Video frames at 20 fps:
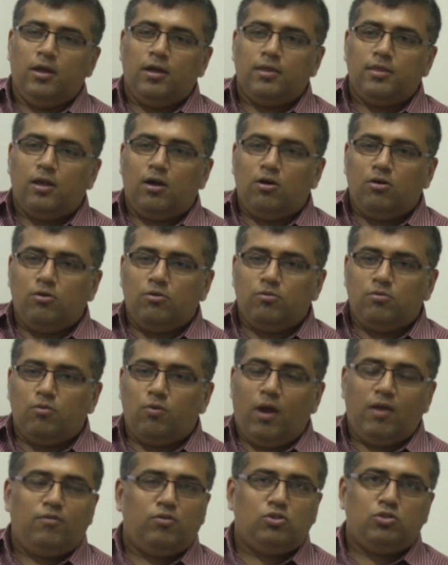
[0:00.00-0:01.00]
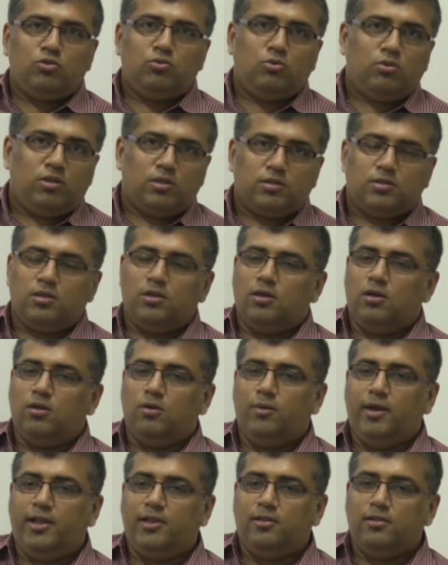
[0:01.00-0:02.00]
Now, why would you do this?
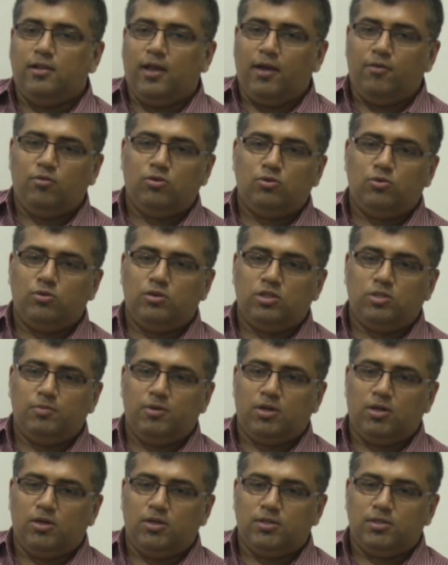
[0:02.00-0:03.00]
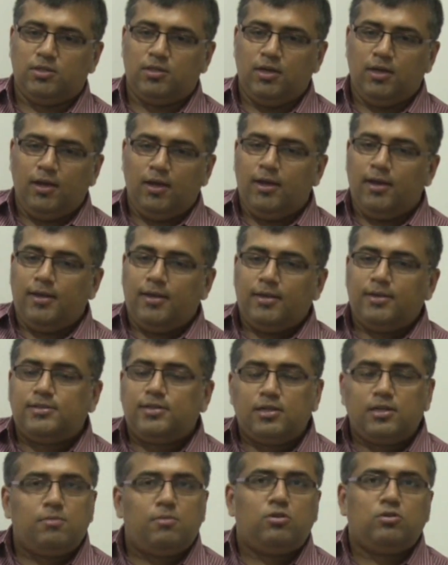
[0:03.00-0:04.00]
Well, I would do this because a
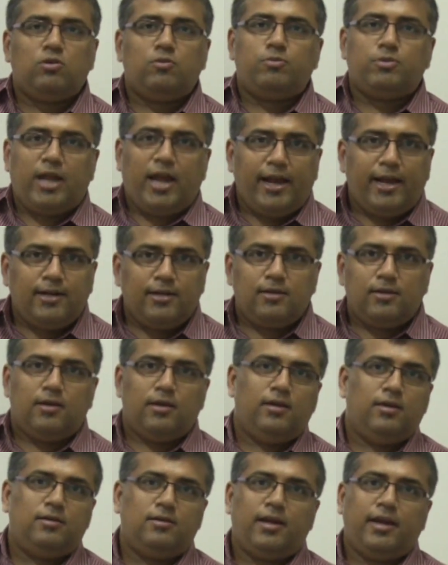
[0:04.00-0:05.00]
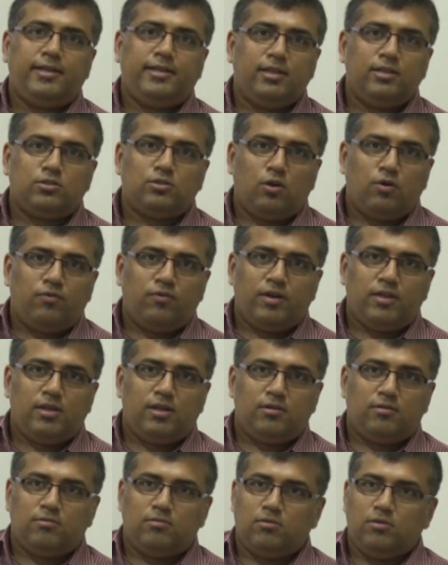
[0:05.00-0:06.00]
certain amount of pride in writing software
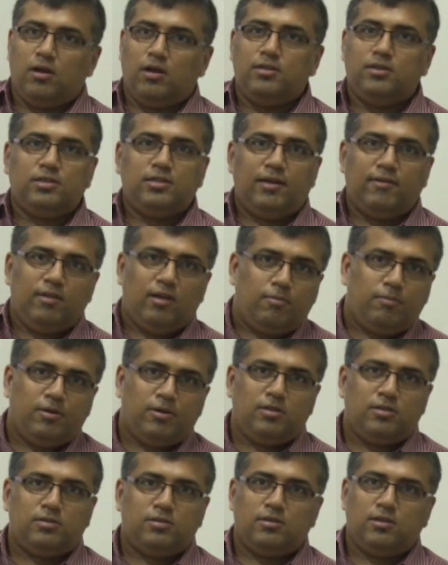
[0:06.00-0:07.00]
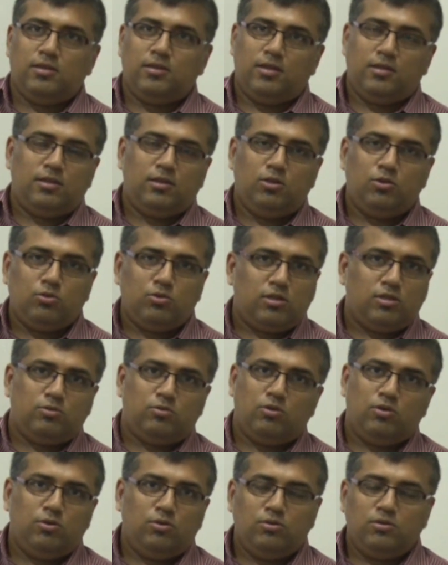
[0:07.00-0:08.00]
that other developers and other users
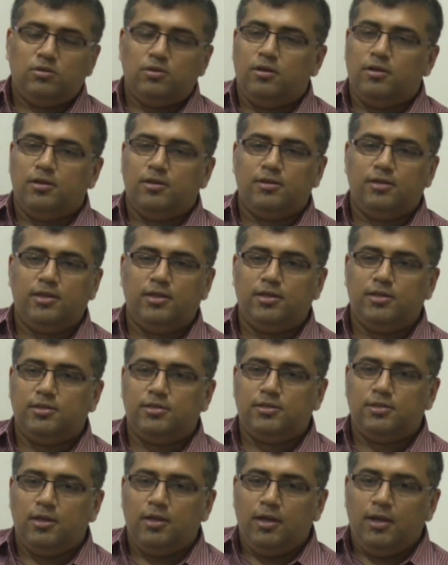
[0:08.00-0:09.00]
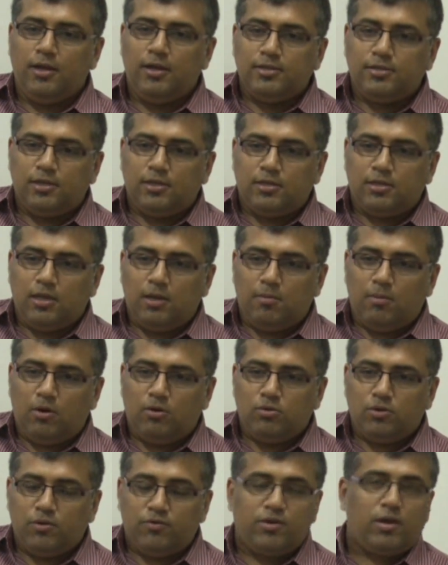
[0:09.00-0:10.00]
would use. There is certain
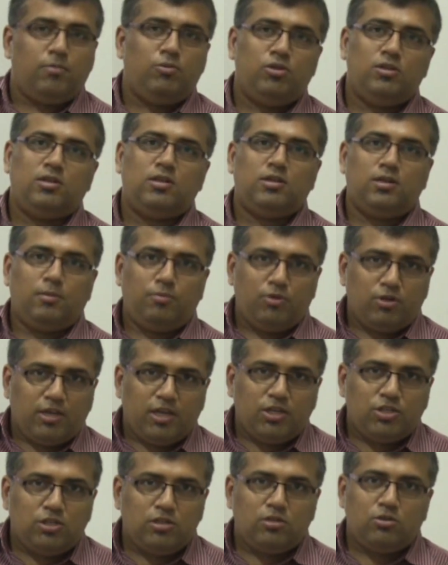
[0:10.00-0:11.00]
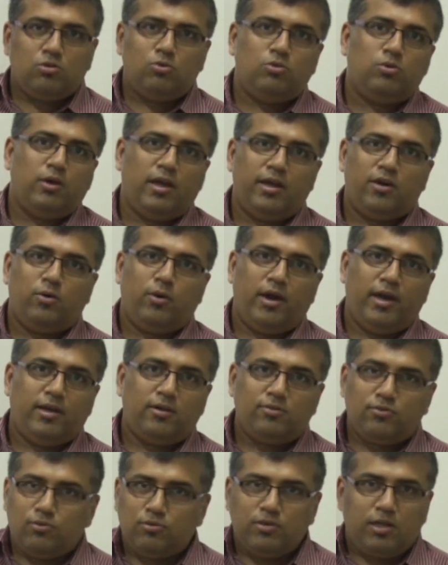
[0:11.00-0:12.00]
amount of community reputation to
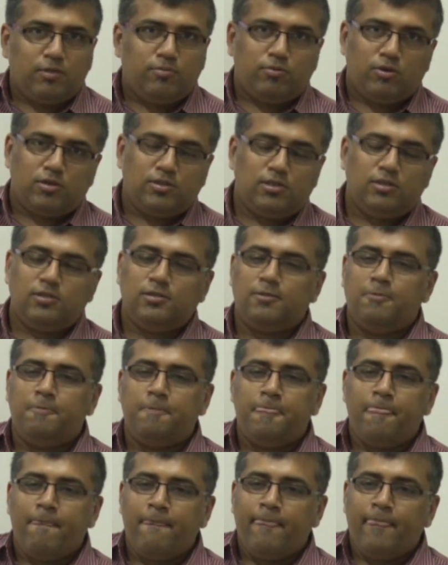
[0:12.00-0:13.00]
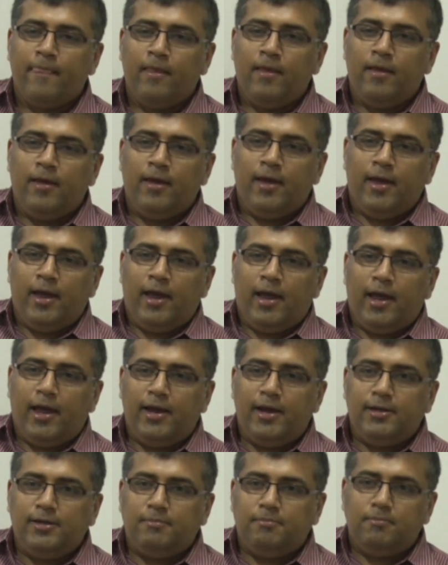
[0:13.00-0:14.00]
acquire through that process.
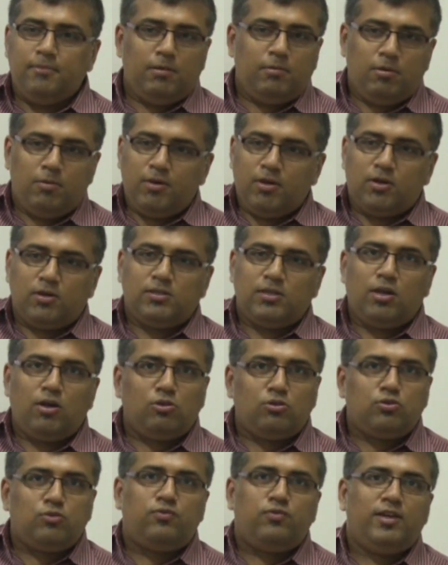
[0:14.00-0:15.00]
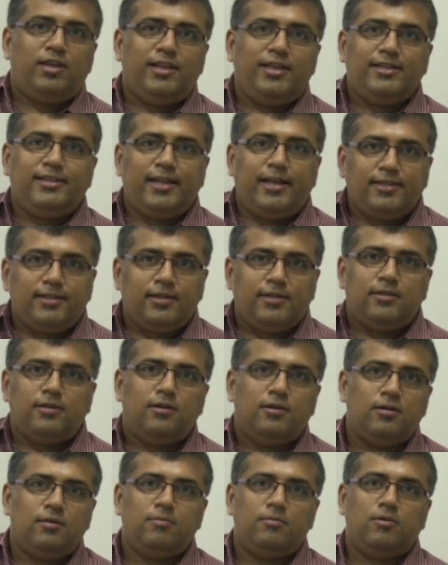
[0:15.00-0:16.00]
And maybe because I also feel
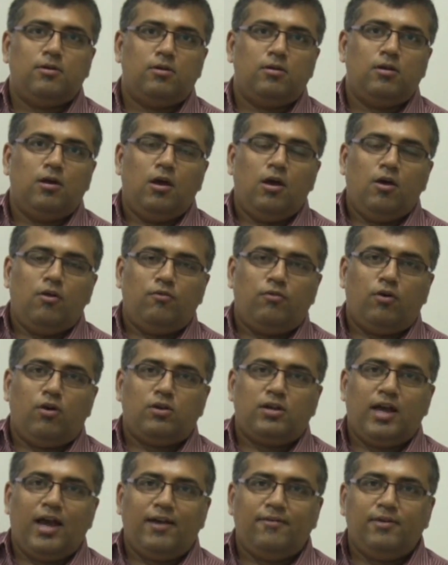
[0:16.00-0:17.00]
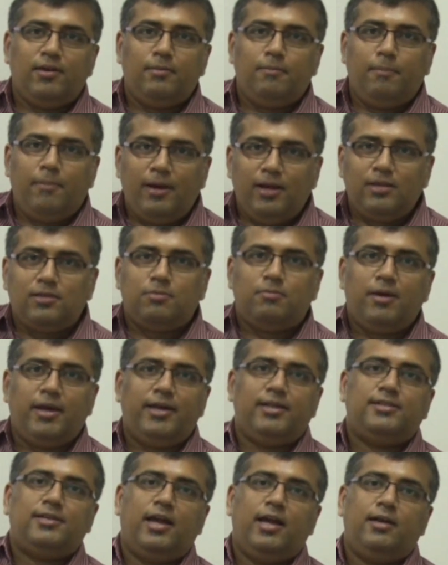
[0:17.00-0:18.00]
indebted for having built
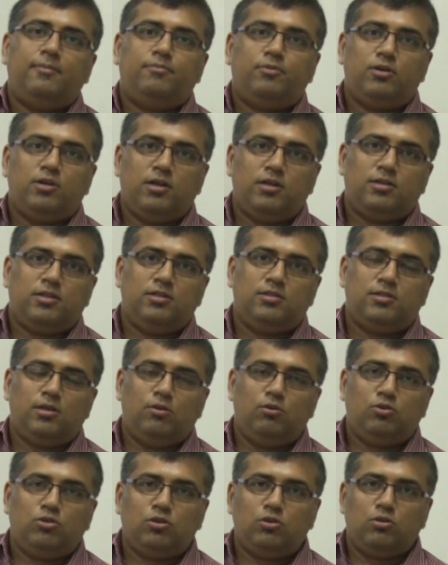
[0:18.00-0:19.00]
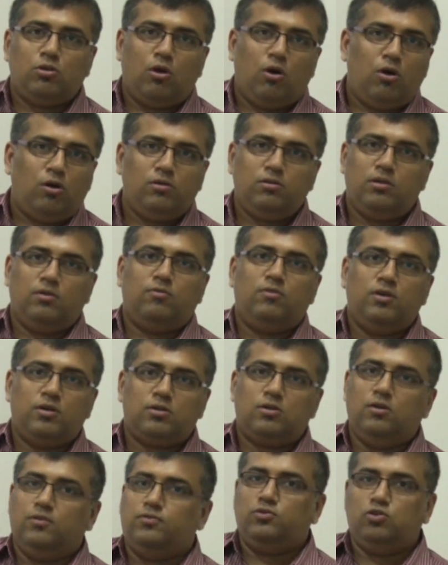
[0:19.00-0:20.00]
my entire product and solution on the
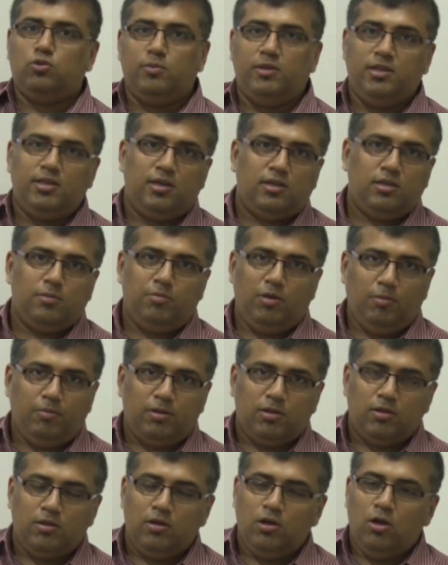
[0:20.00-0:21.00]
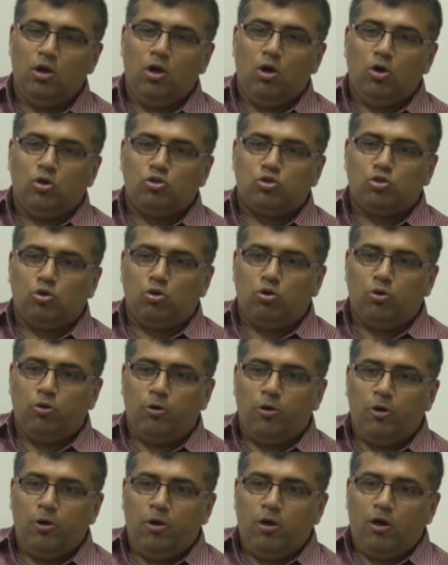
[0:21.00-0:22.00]
work so many other people. So
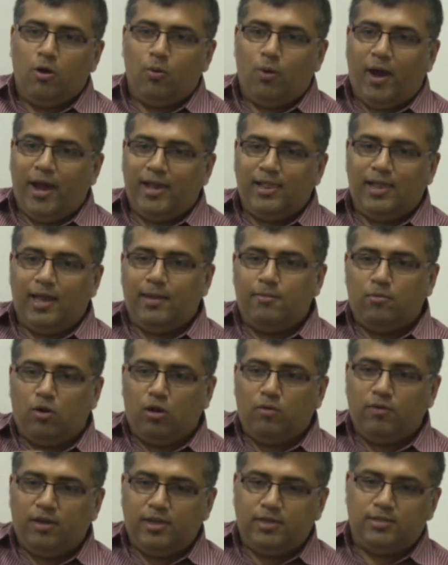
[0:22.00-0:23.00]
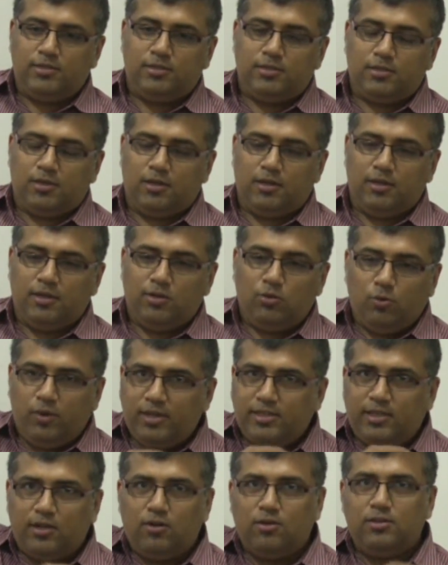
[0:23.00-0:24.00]
while I'm always
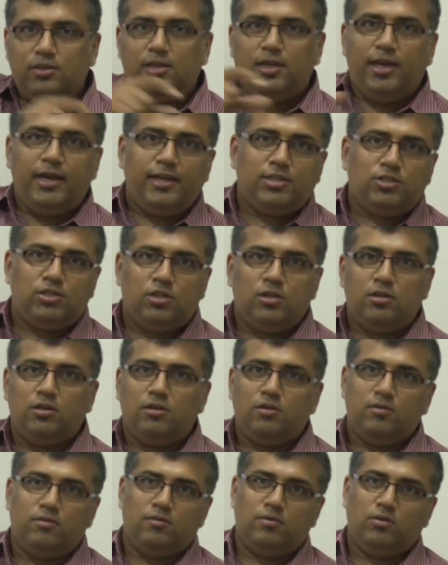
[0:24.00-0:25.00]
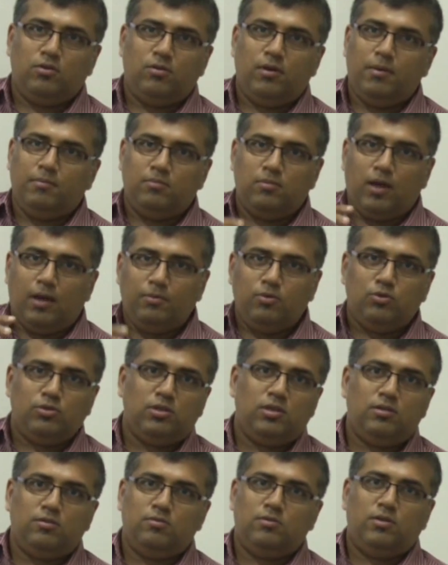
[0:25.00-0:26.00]
innovating on the edge, you know, I'm
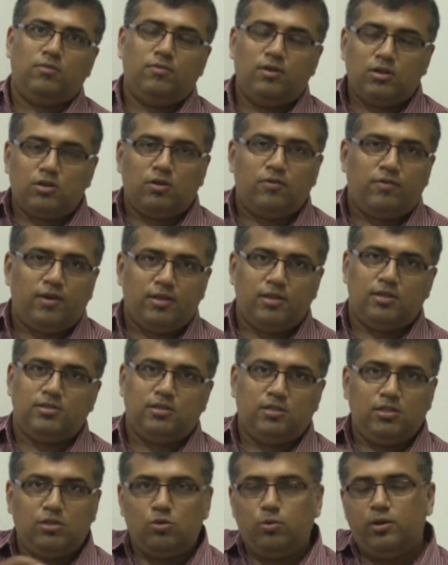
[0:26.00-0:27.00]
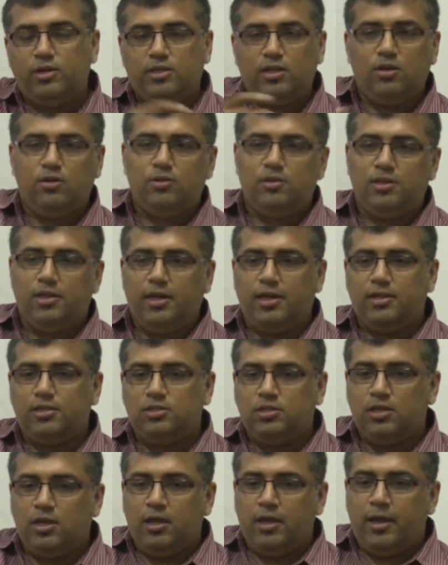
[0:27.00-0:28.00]
using the work of others and innovating on the
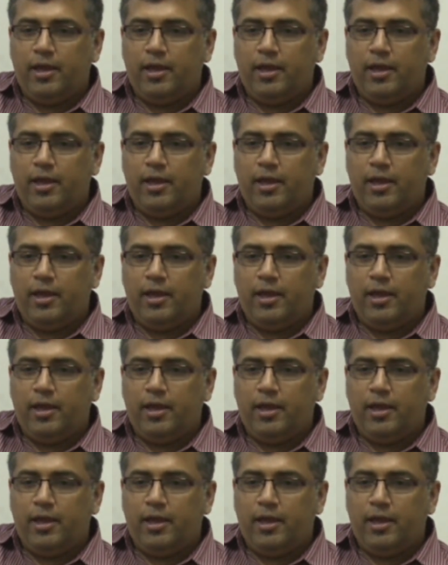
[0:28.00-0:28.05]
edge,